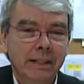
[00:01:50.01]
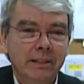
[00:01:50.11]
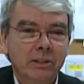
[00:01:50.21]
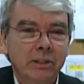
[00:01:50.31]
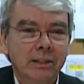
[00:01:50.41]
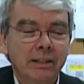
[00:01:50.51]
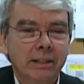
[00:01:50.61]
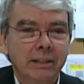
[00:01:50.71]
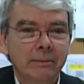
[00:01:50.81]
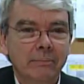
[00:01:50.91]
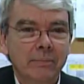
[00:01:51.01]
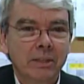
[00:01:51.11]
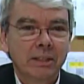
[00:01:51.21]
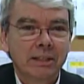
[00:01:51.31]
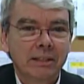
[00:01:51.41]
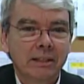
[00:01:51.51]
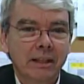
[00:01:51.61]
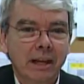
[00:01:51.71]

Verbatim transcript: She's, uh, she's